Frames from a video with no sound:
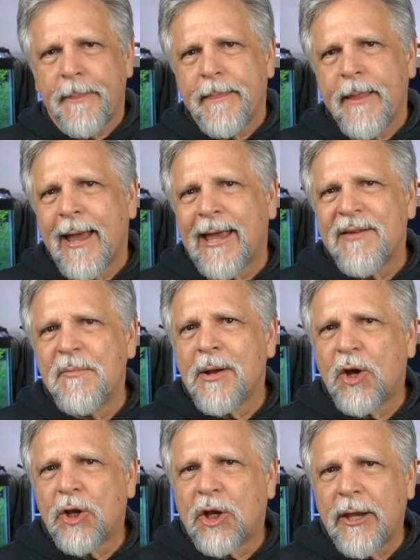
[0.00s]
and give them a
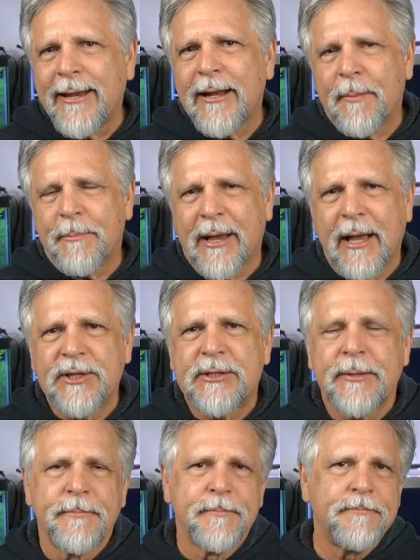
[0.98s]
good cleanup because
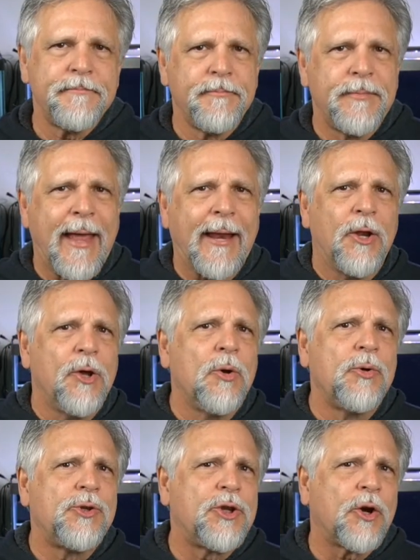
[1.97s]
they
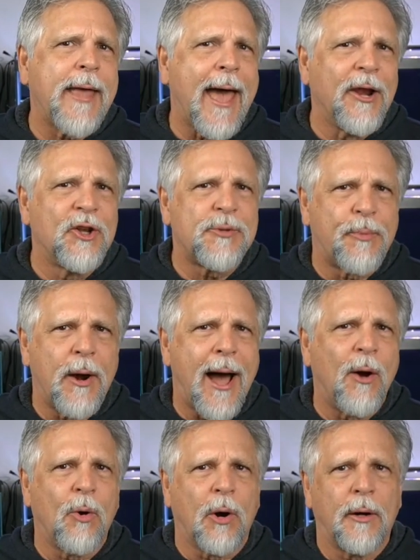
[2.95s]
lose their gallons per
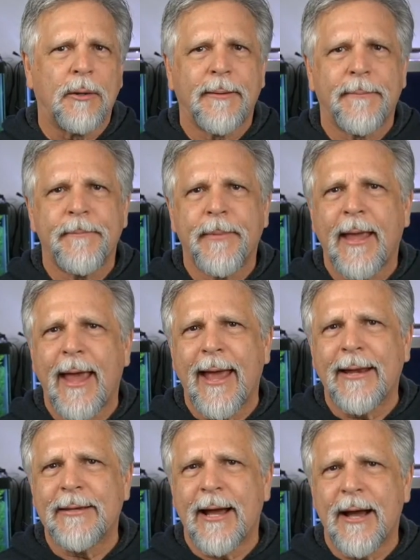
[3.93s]
hour.
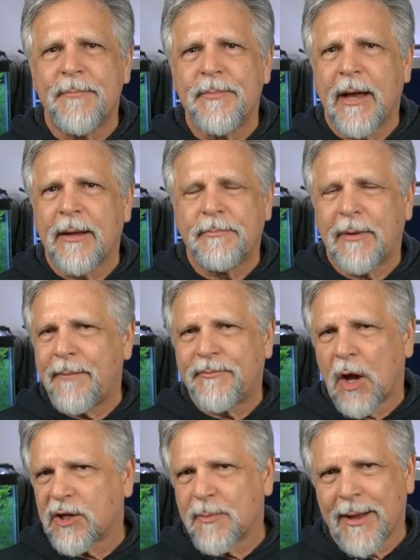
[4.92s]
And um, uh, I've
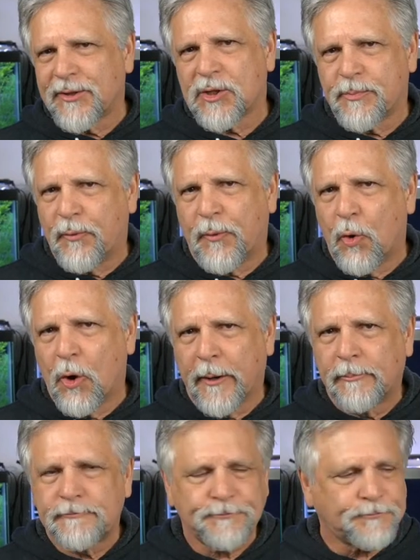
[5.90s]
talked about this
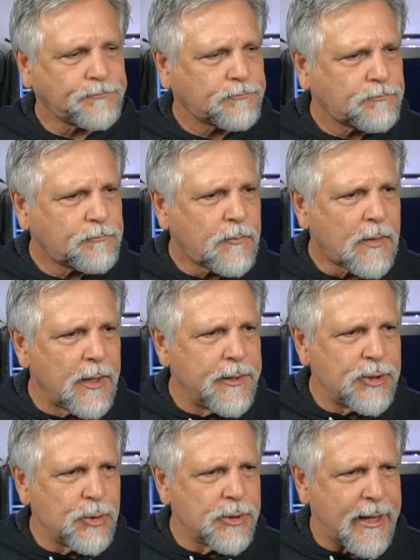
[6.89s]
before.
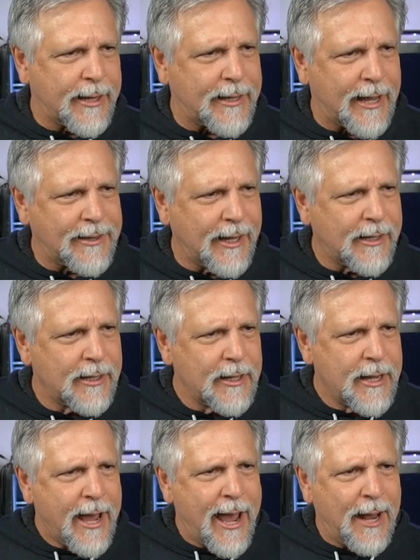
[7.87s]
This was at, I think,
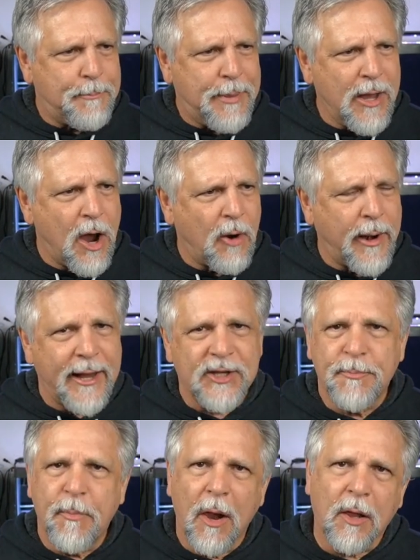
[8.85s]
at
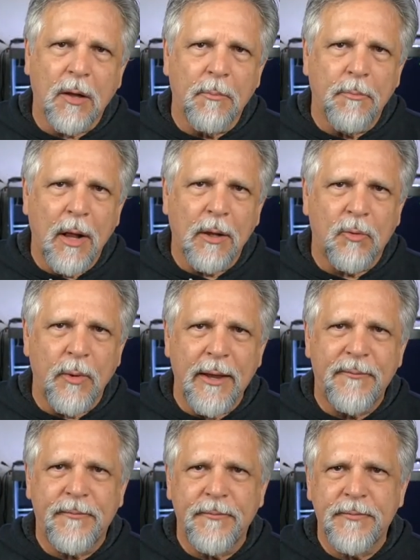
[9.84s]
BRS, Bulk, Bulk
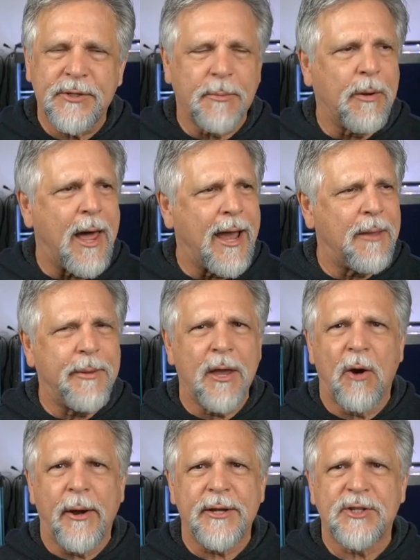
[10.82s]
Reef Supply,
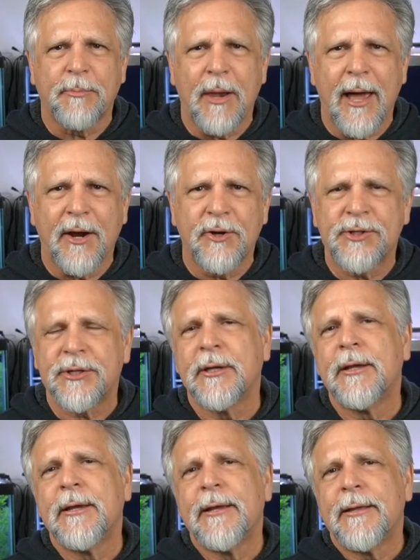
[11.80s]
BRS Suppliers.
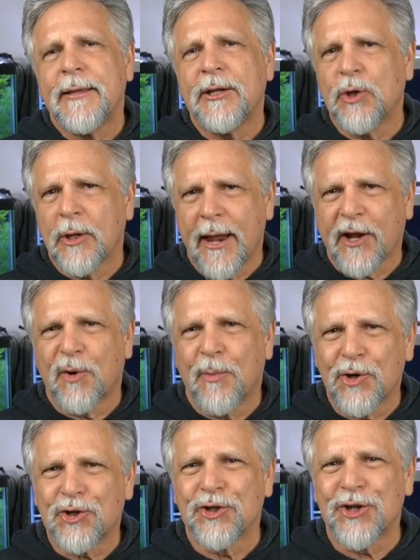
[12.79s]
They do a lot of
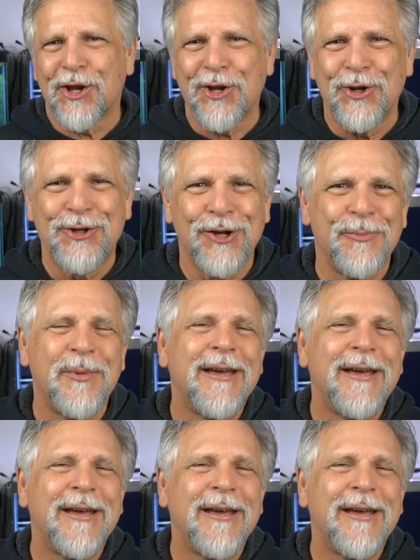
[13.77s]
commercials on YouTube.